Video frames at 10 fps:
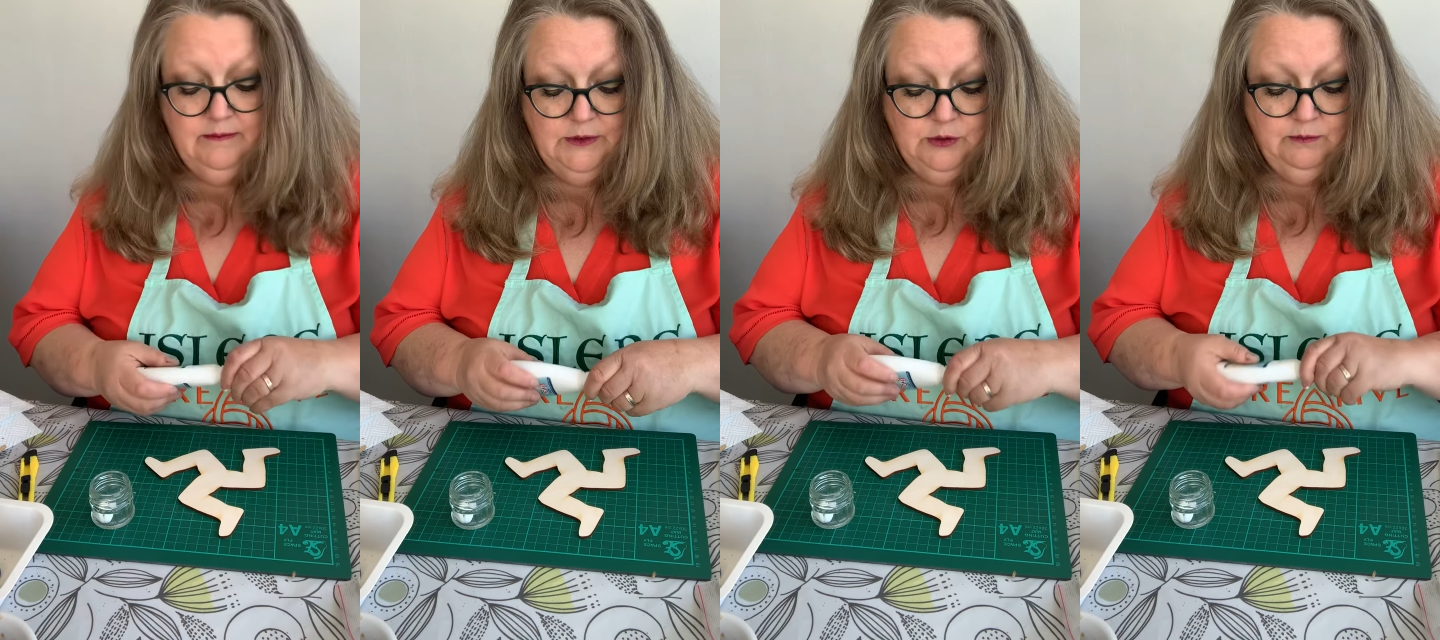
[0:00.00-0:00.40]

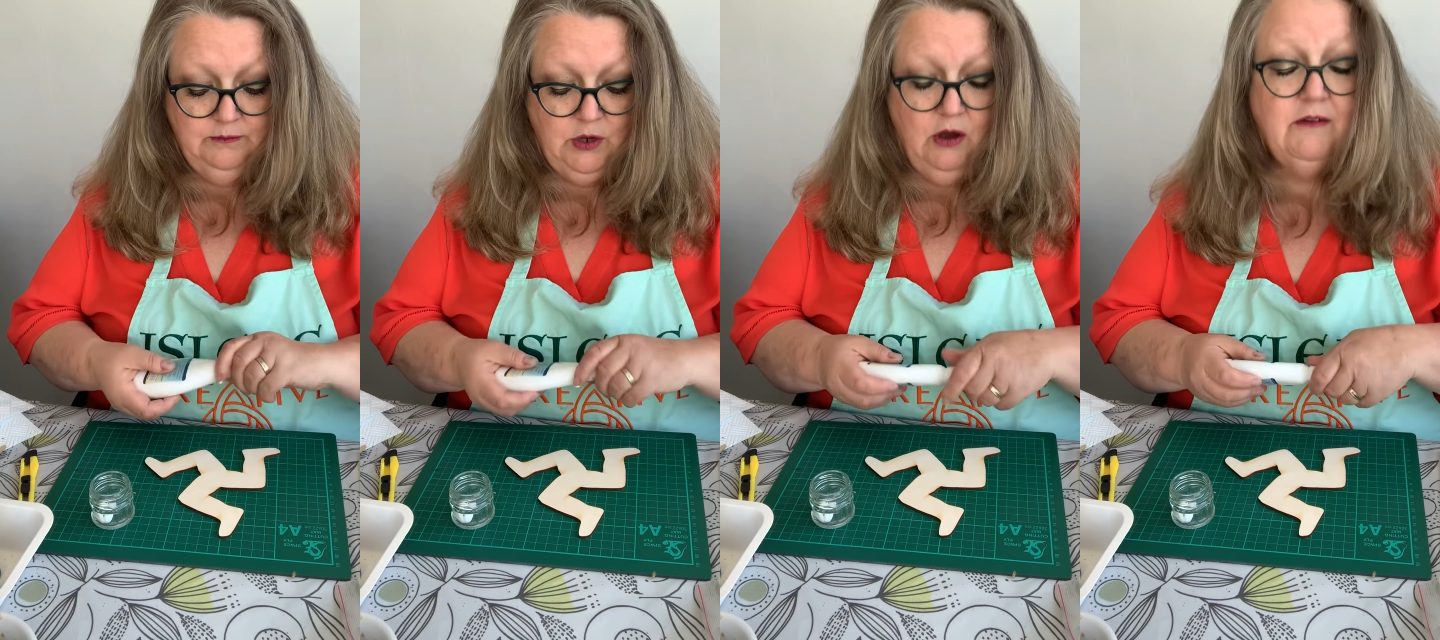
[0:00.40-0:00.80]

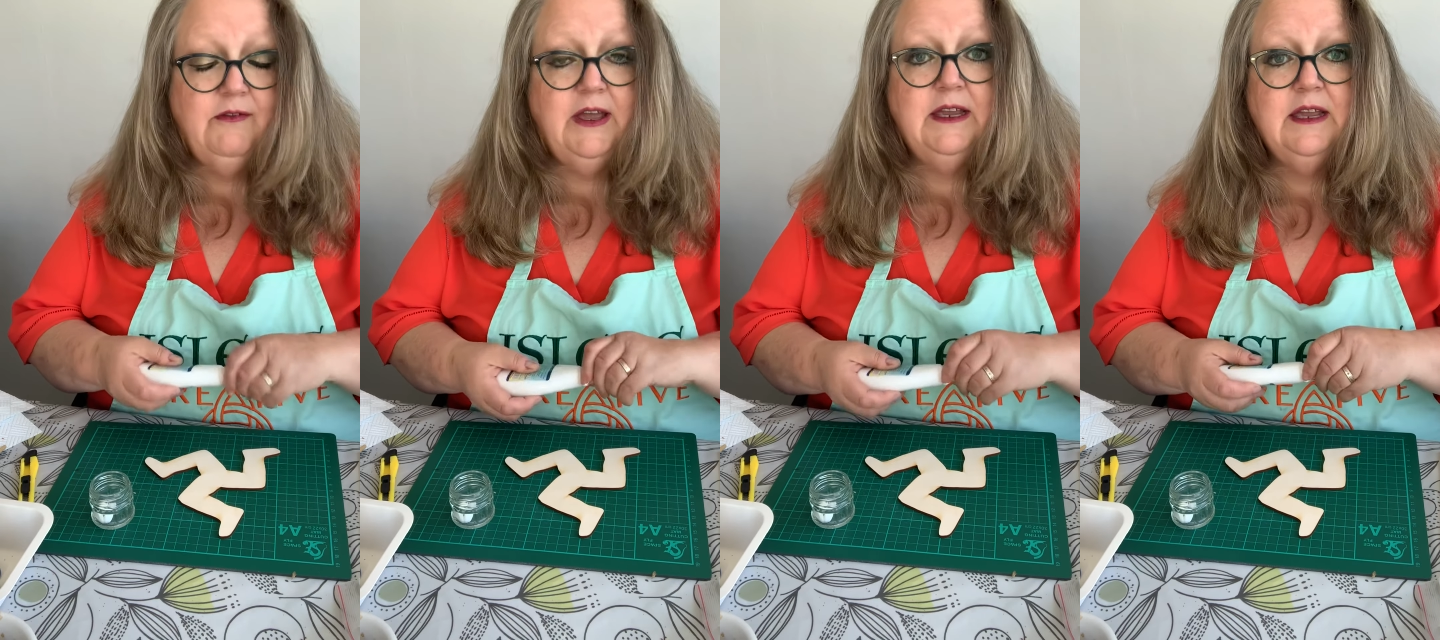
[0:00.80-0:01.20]
some
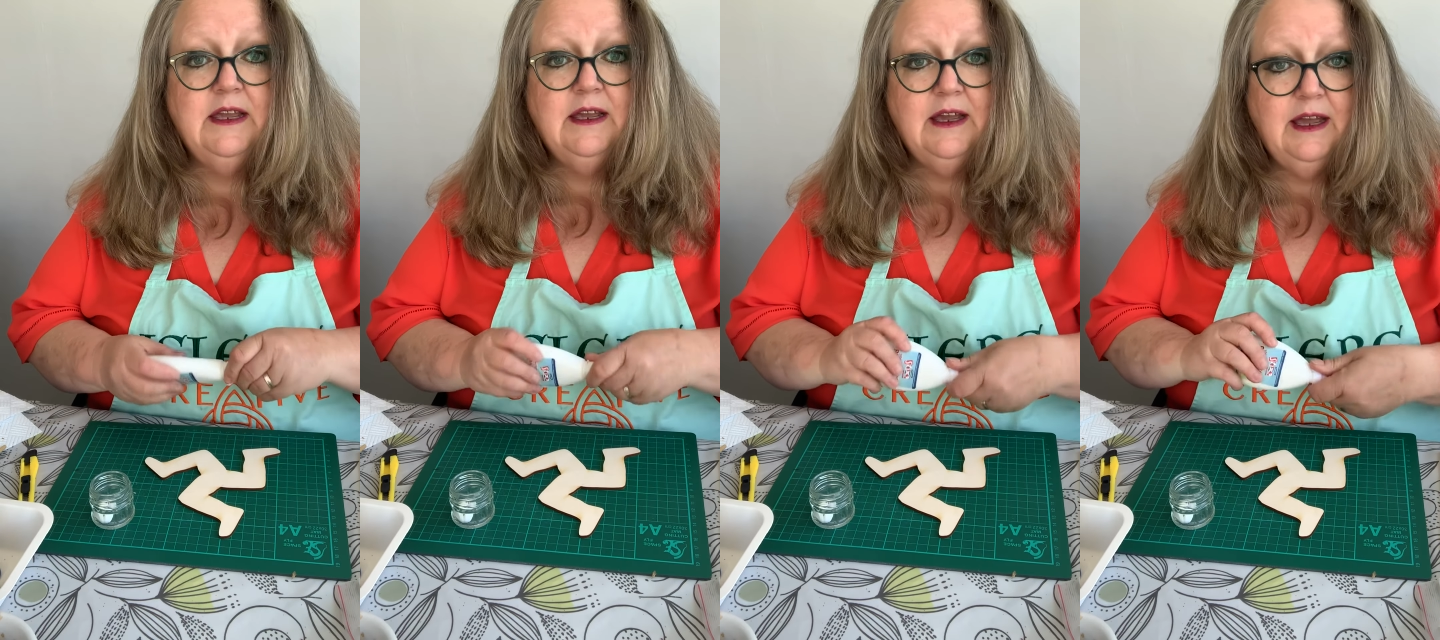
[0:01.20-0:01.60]
coffee
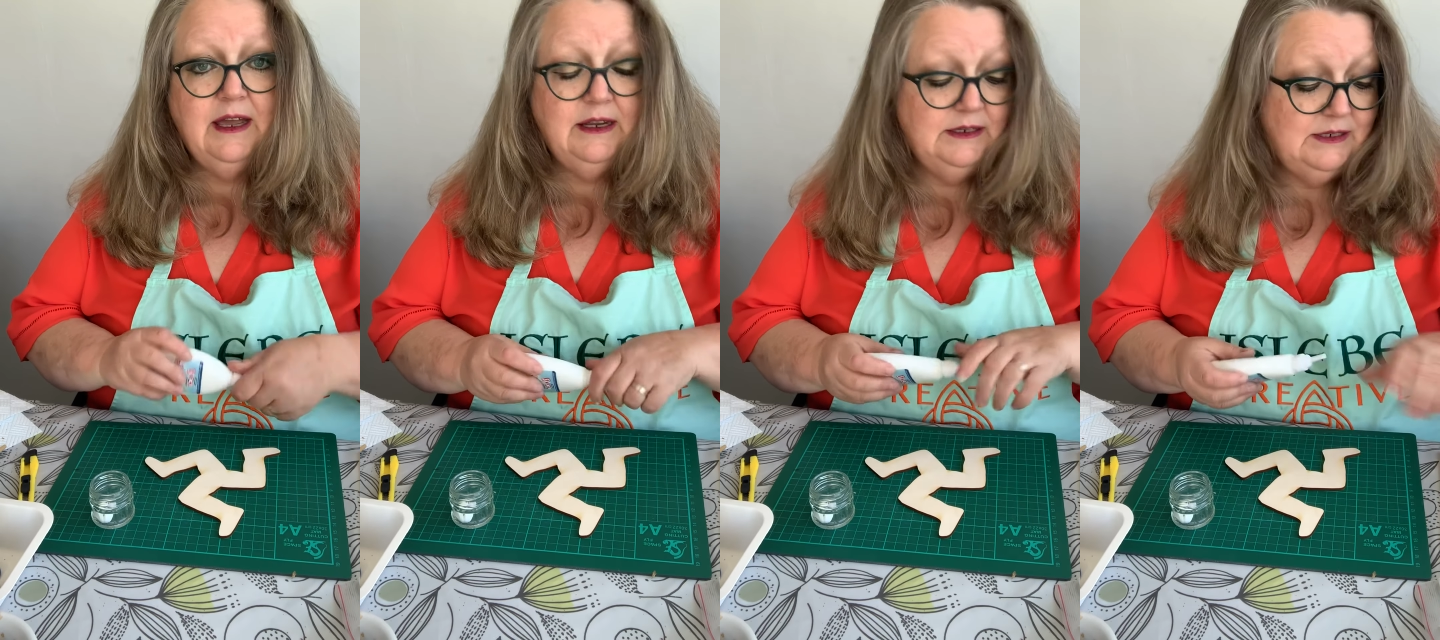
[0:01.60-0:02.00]

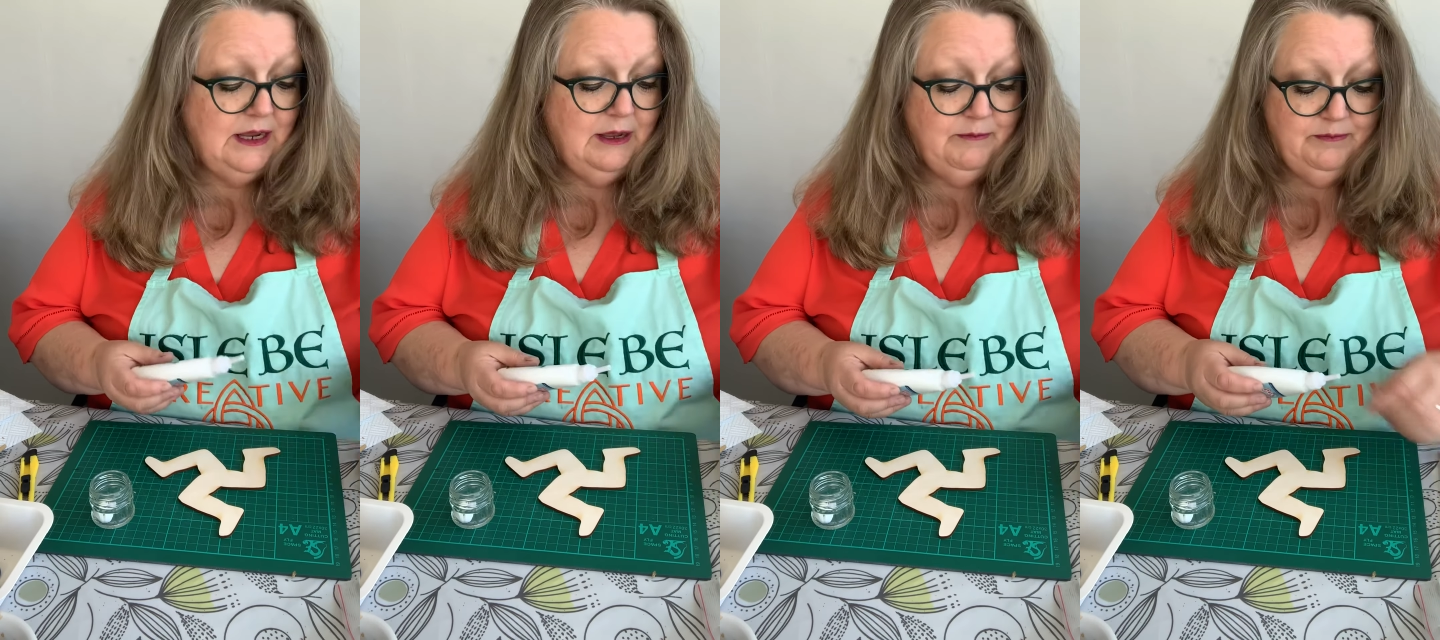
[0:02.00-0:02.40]

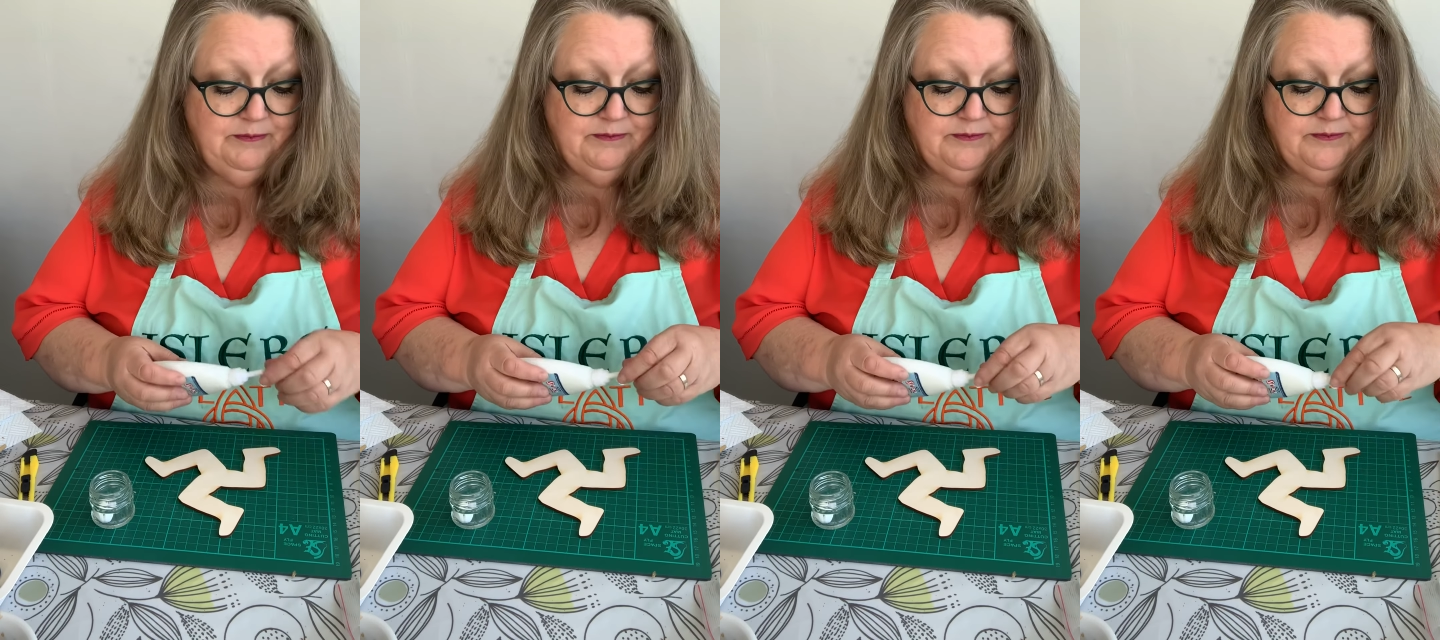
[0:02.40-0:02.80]
and